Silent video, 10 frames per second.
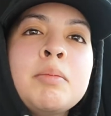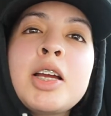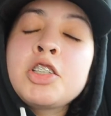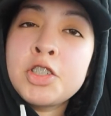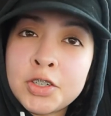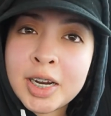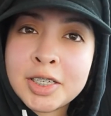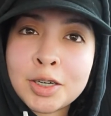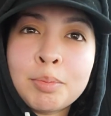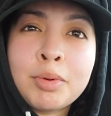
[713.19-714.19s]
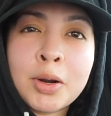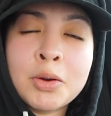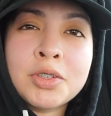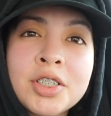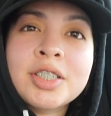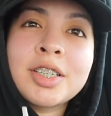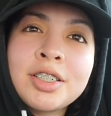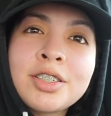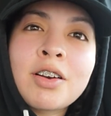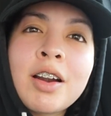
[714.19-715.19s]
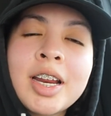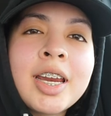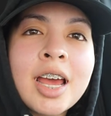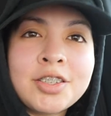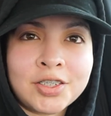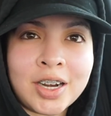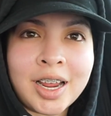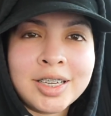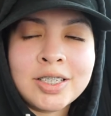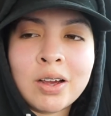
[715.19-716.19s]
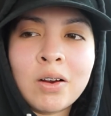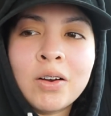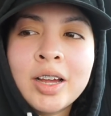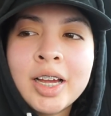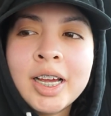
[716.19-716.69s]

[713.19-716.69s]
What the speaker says: my strict approach just started yesterday, so,